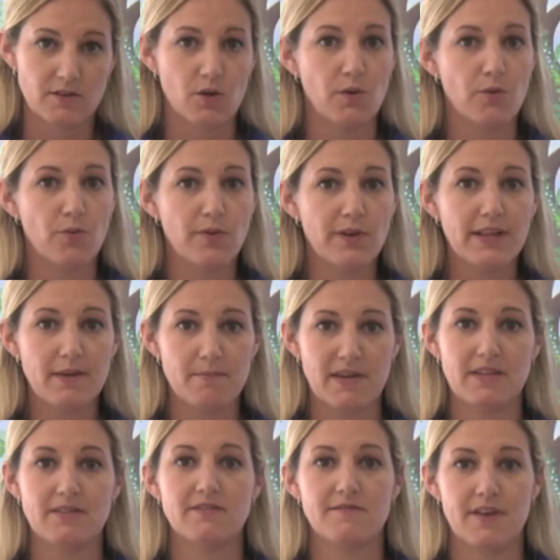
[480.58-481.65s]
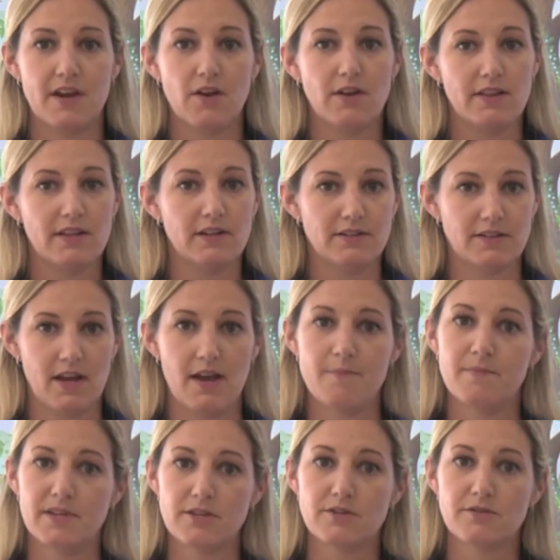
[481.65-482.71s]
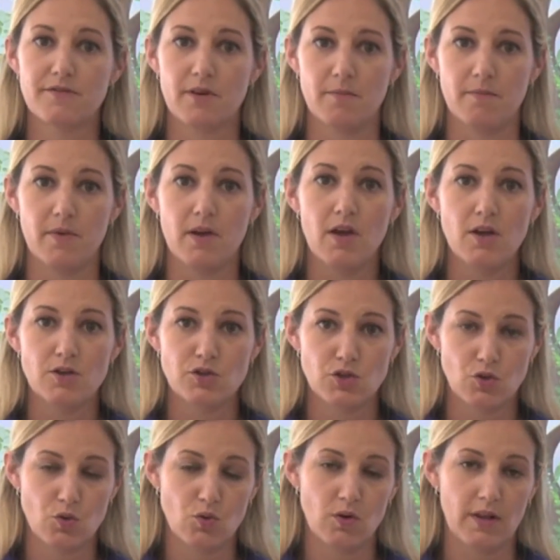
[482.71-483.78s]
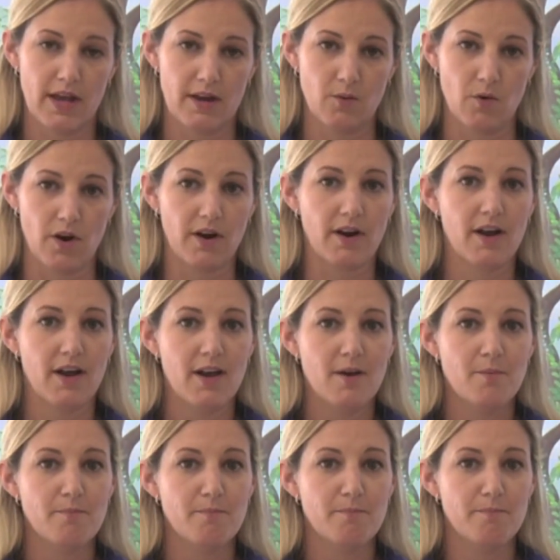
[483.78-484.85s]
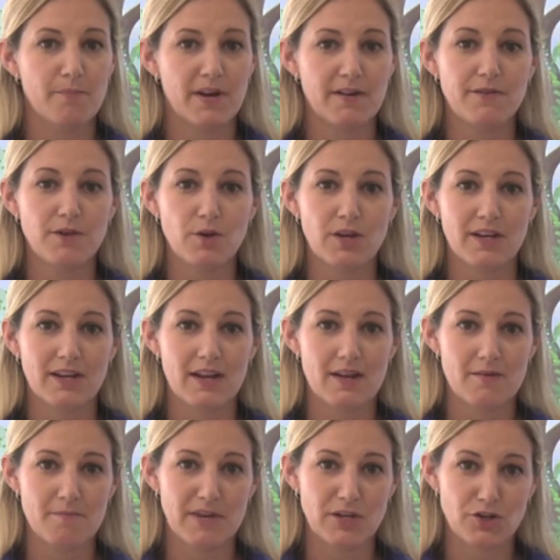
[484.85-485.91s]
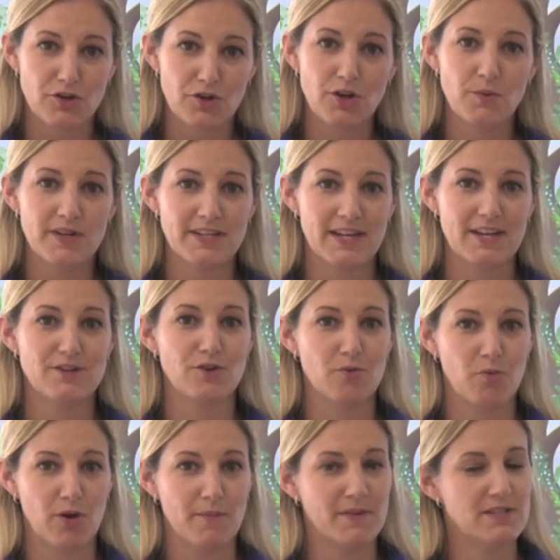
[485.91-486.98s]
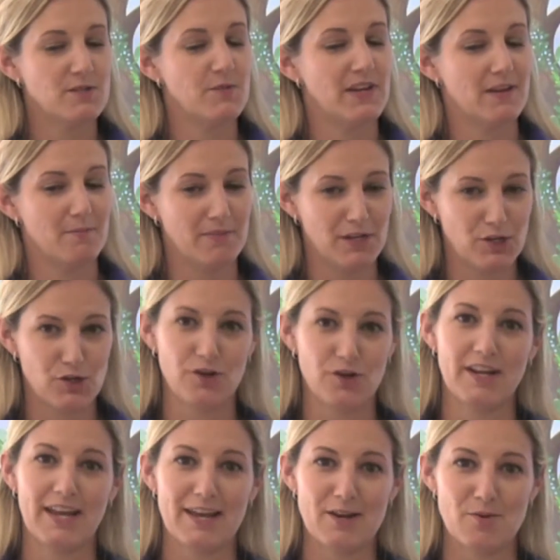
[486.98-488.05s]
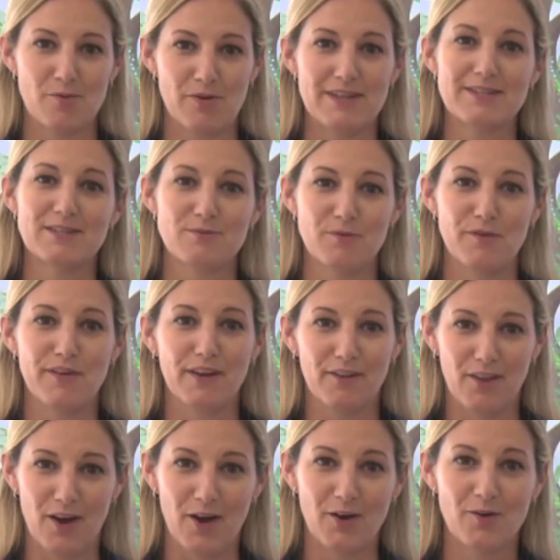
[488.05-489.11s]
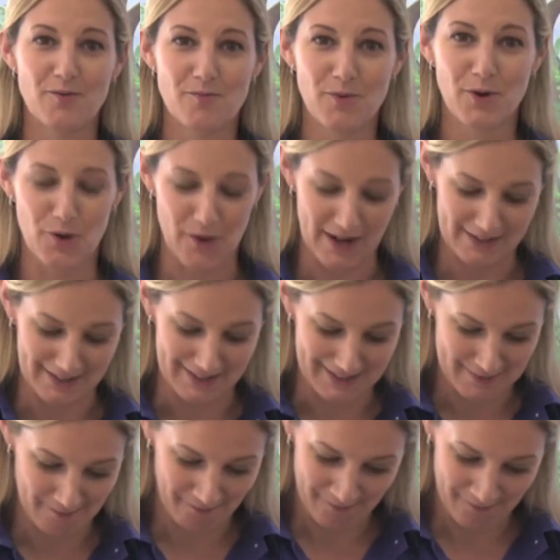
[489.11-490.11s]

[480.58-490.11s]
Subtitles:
so it really means very little time missed from school and work. But if you can be sure to attend your appointments, we can be sure to get your braces moving along correctly.